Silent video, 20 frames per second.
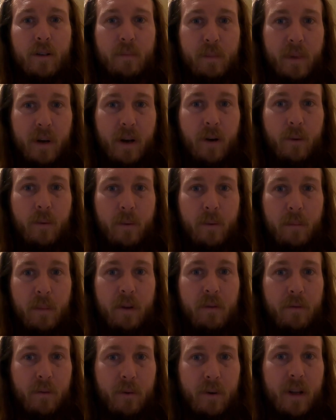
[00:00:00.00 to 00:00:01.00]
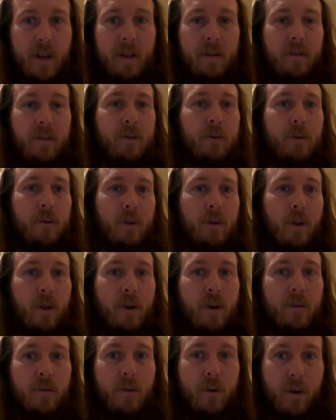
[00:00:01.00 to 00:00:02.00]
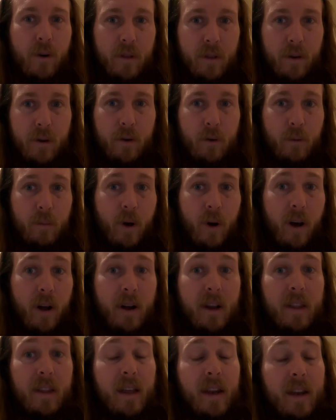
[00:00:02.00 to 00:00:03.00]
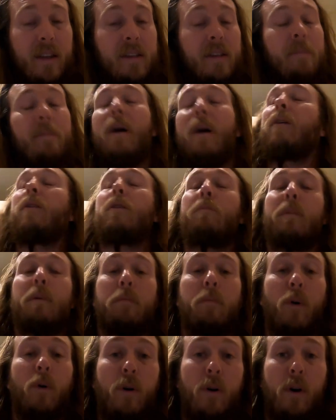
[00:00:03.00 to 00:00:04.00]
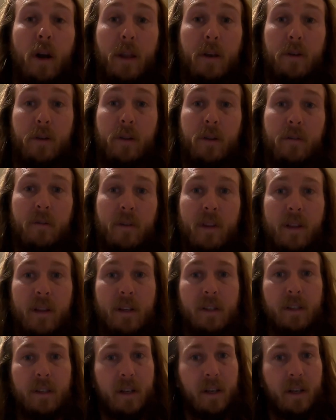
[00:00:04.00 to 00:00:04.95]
spirit would be free to look for the new body that is about to be born into the village,